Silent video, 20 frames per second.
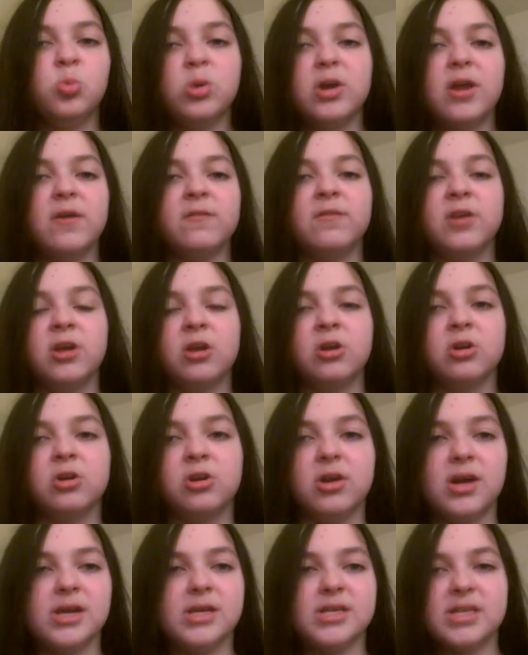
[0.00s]
whatever your
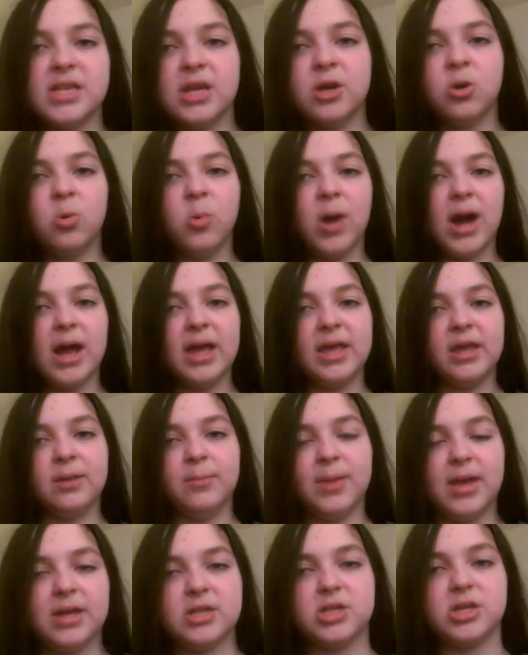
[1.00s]
crazy kawaii
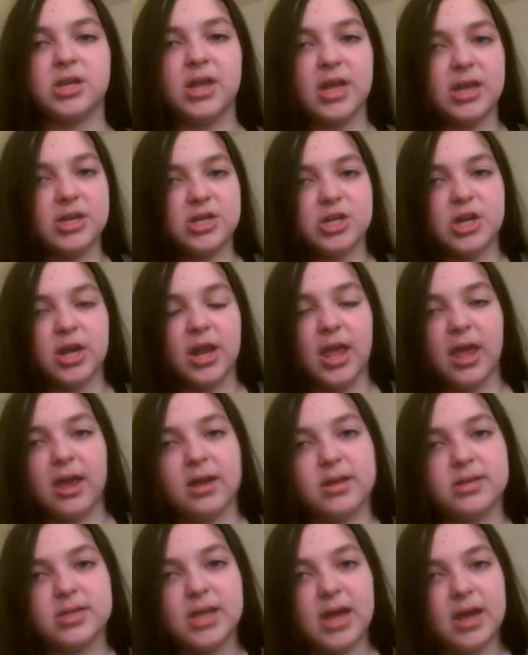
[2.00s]
imagination
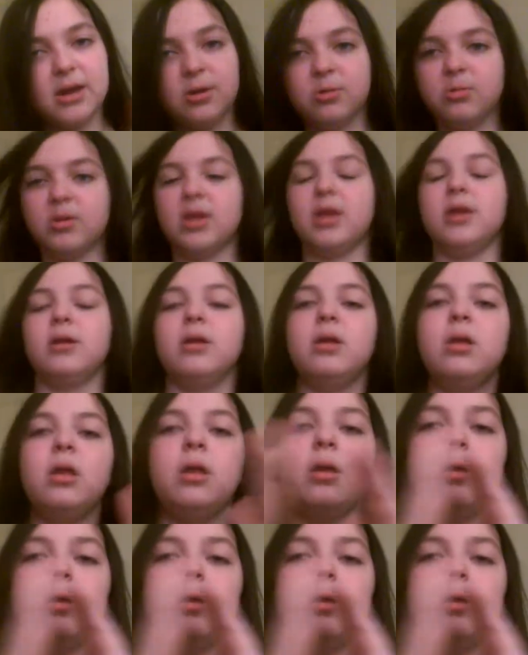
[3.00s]
has. I don't care.